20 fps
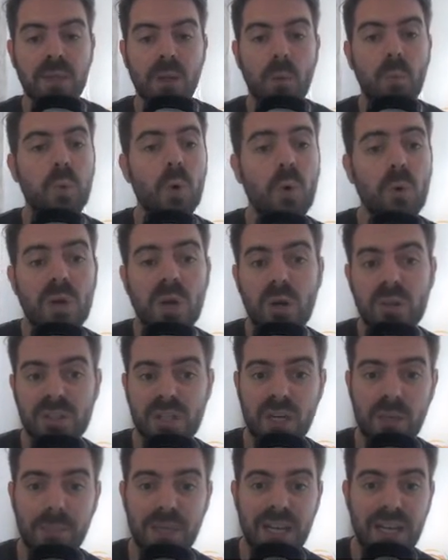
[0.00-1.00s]
Walcott's
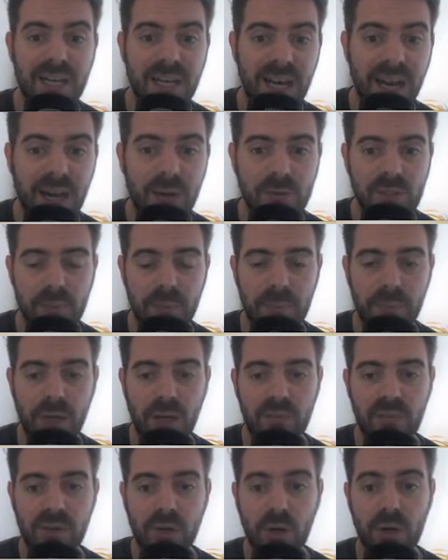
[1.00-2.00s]
going to be in and out, to be
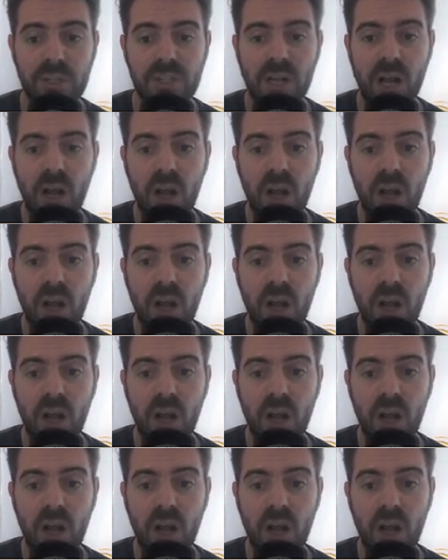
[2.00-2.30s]
perfectly honest.